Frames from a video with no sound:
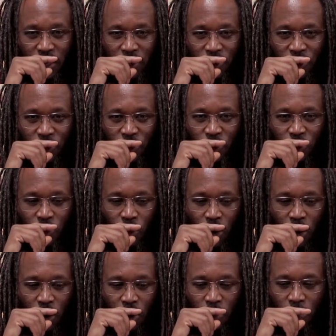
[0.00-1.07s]
you
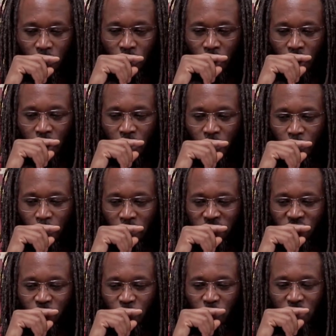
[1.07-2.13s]
are
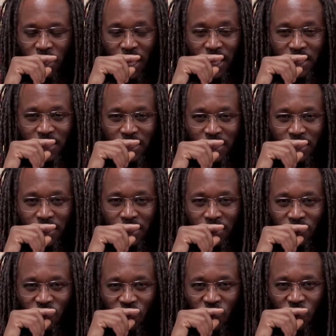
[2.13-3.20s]
much more likely
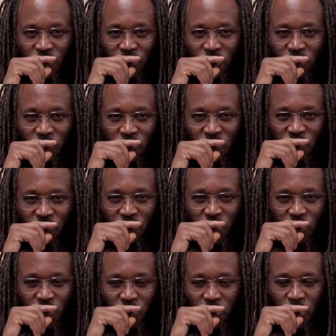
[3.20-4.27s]
to
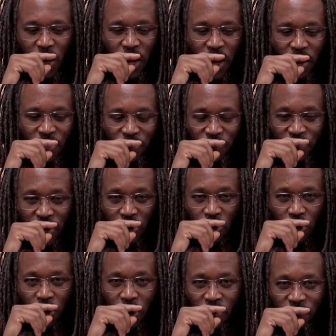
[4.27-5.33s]
veer
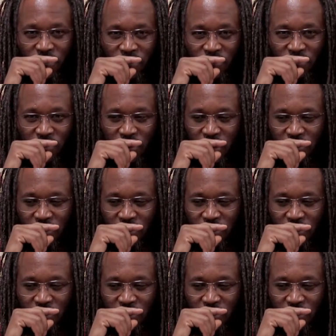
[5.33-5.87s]
off into